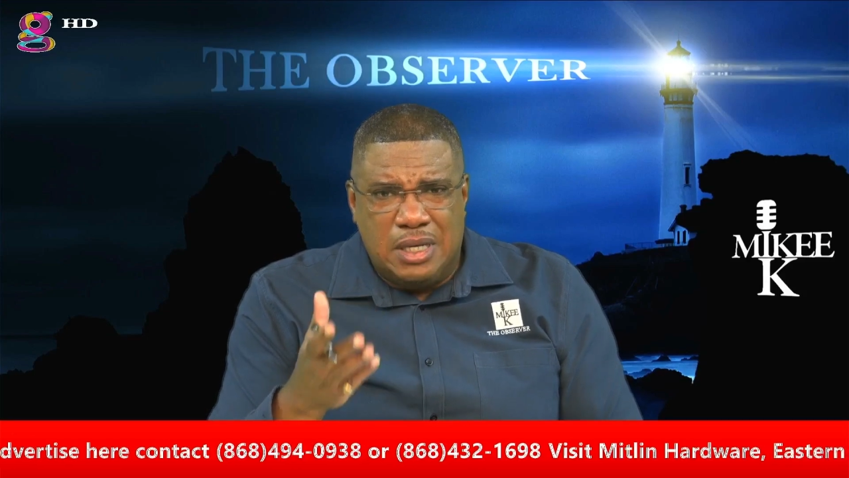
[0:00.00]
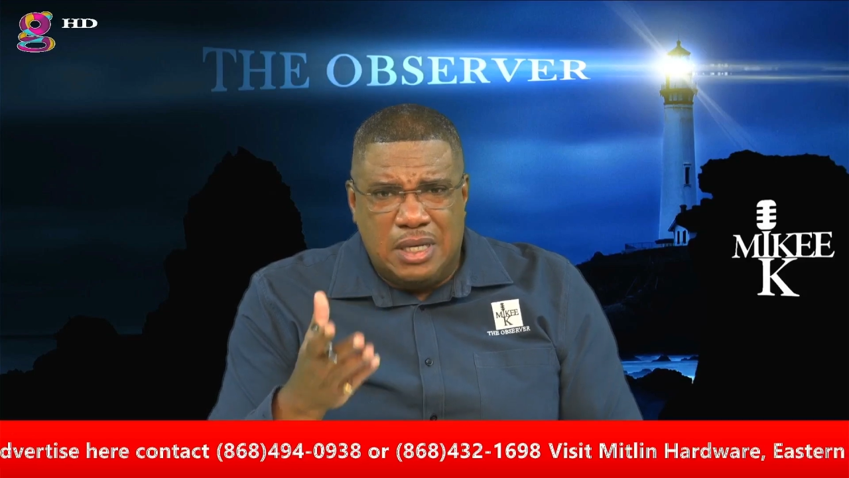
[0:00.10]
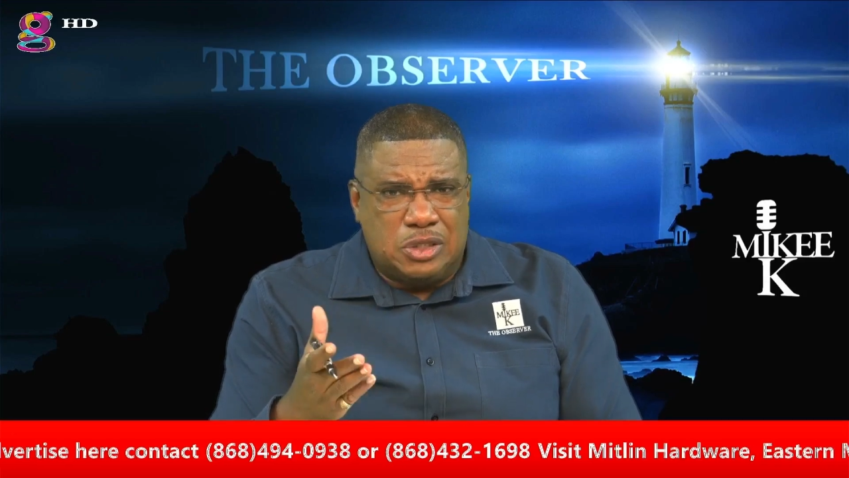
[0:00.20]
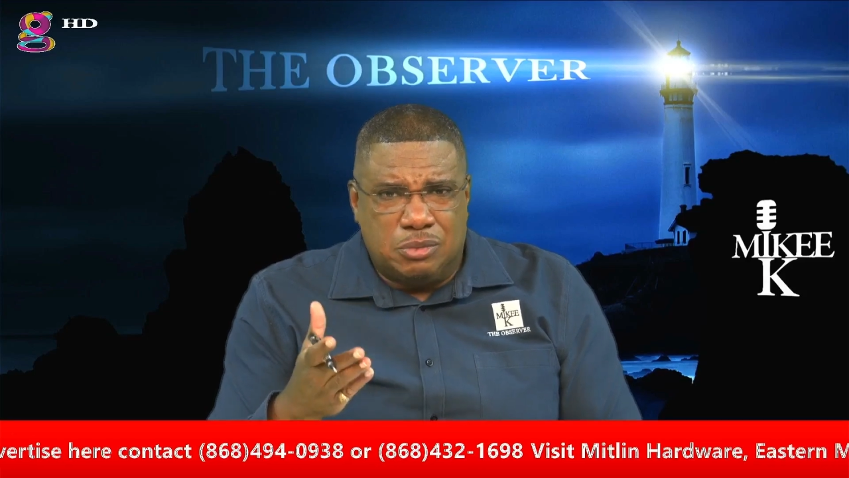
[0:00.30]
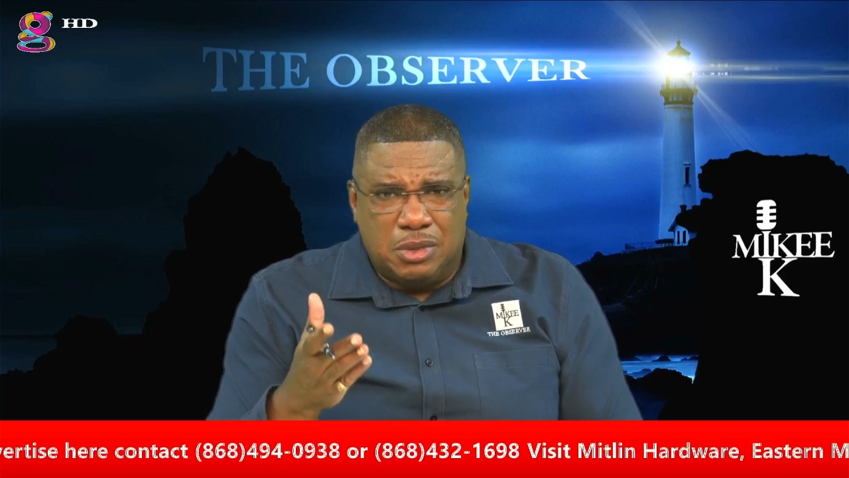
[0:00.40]
so
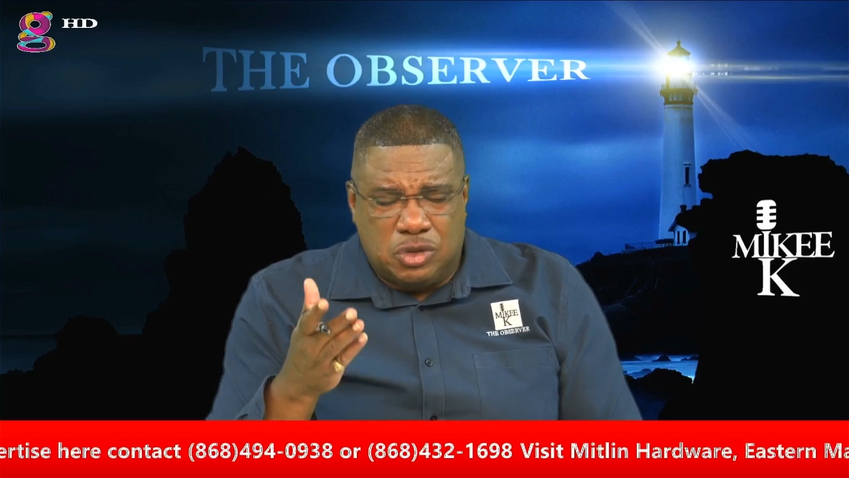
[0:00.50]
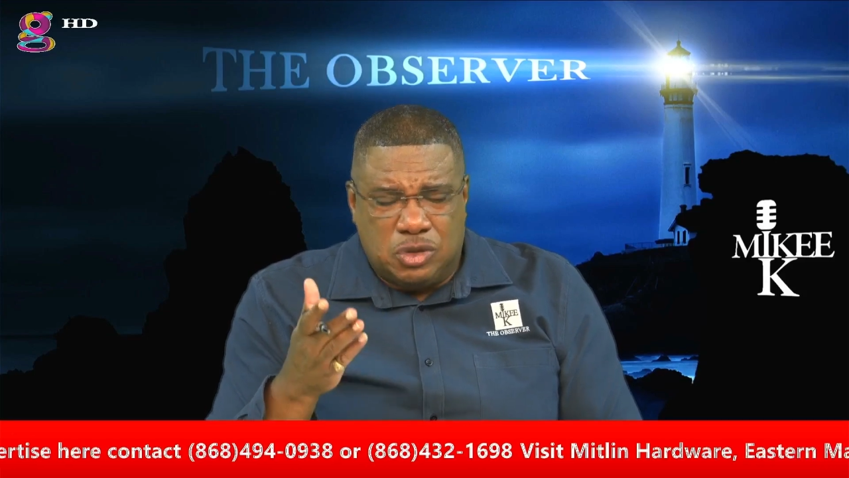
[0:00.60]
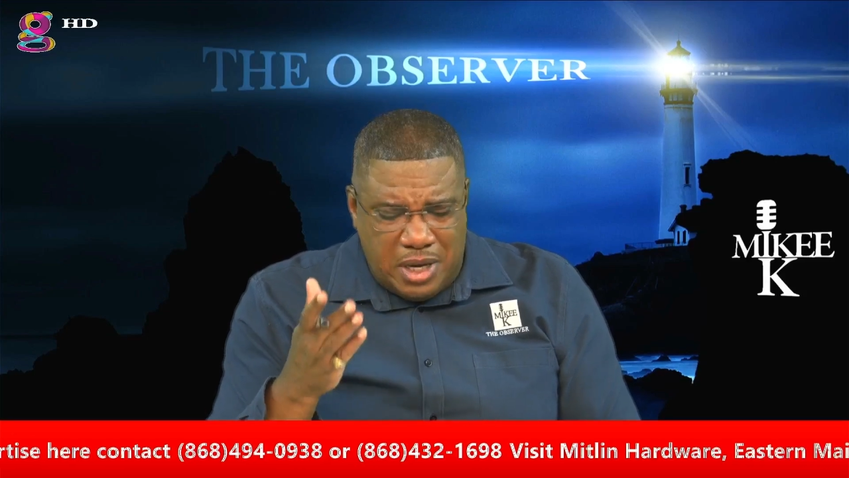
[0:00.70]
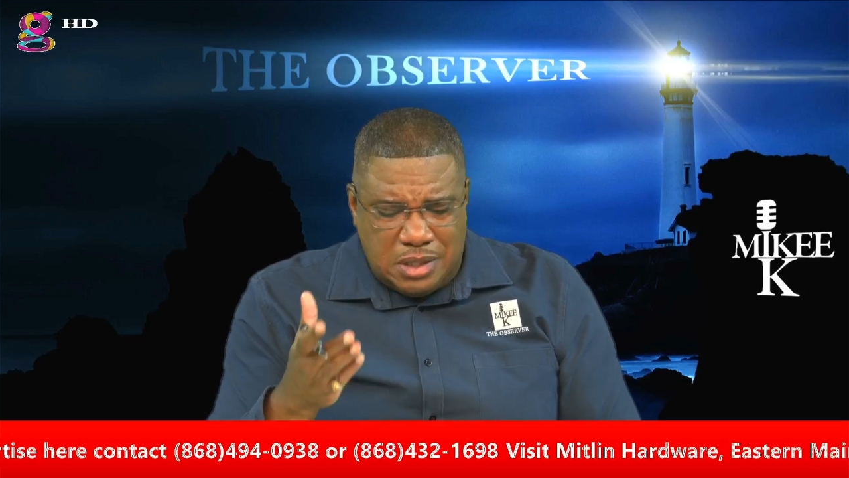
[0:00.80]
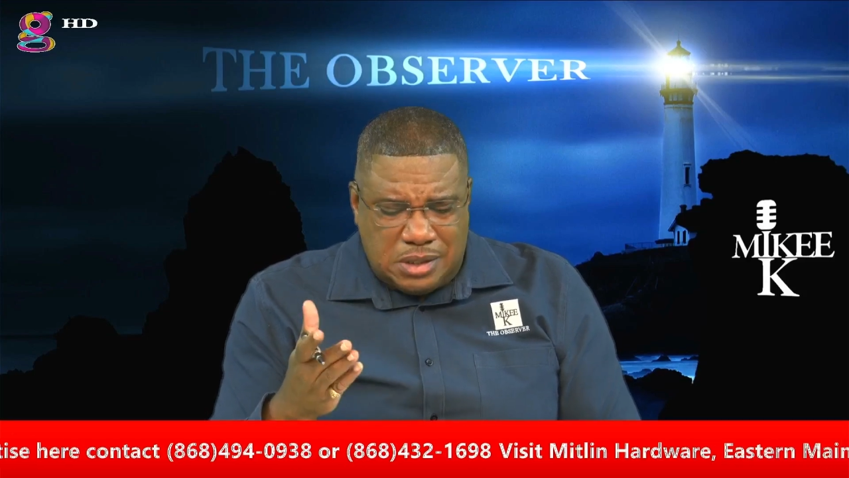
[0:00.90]
much
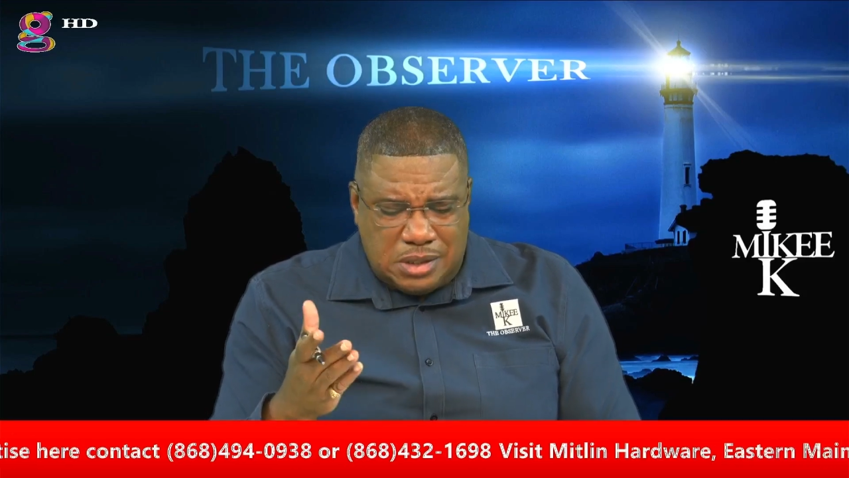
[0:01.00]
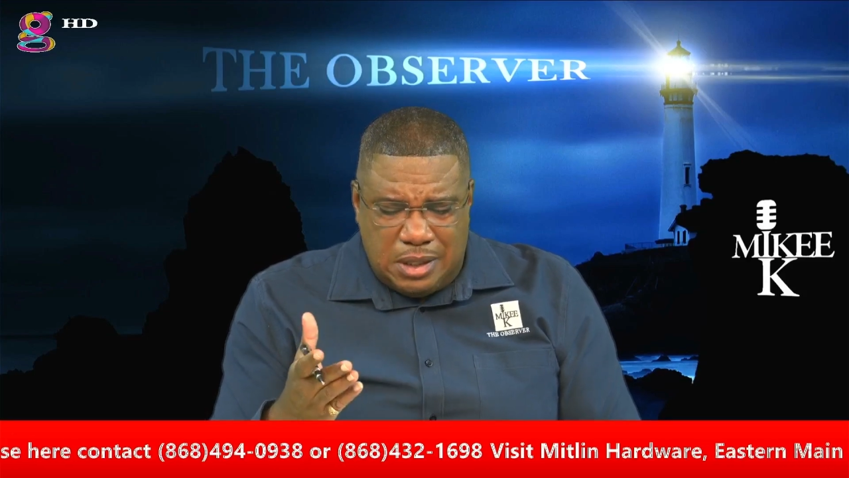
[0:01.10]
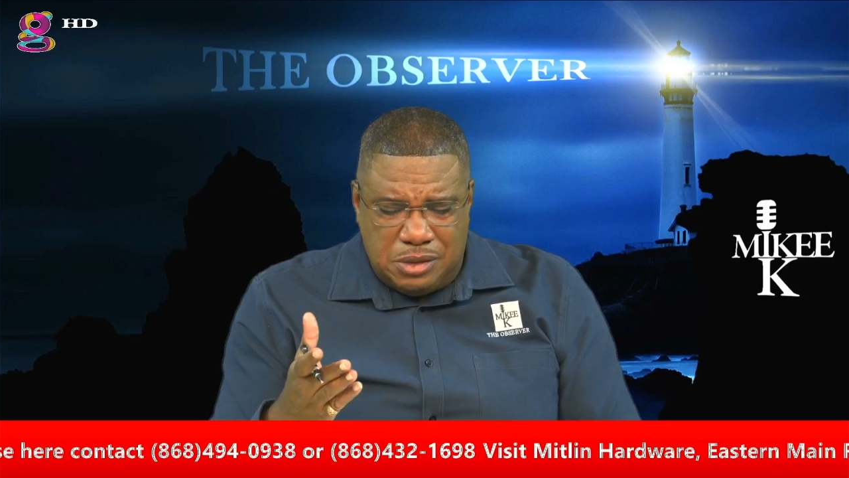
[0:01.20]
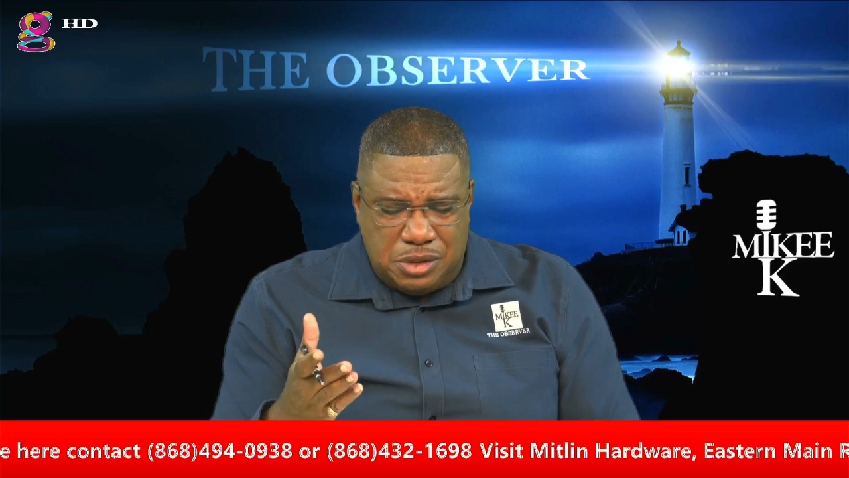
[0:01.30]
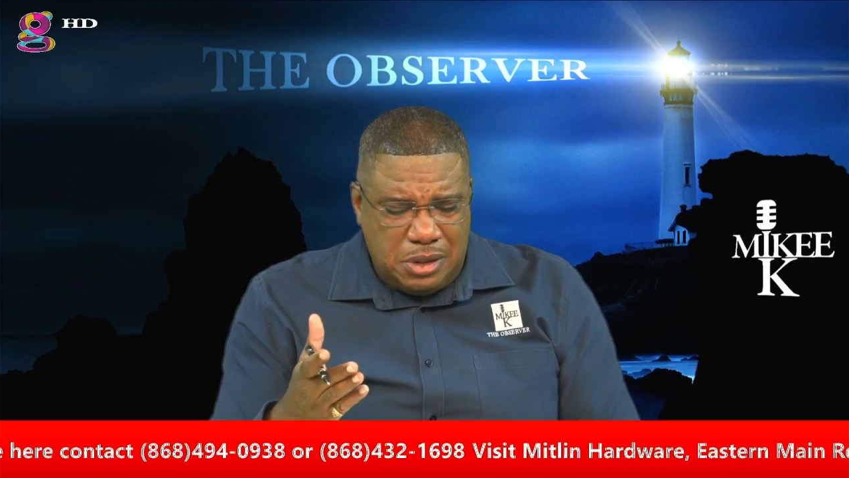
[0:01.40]
wastage.